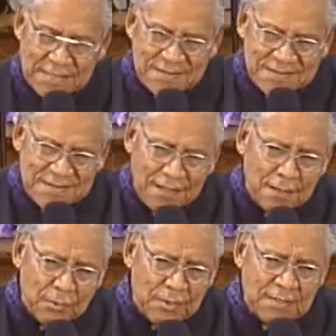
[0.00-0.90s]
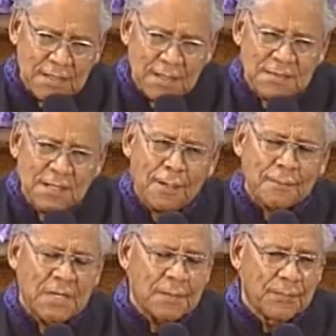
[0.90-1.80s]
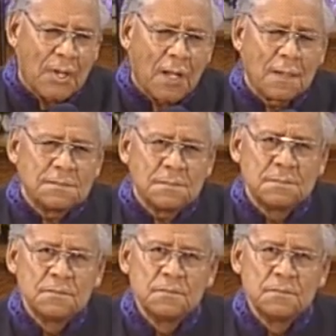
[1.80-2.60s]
It's not with the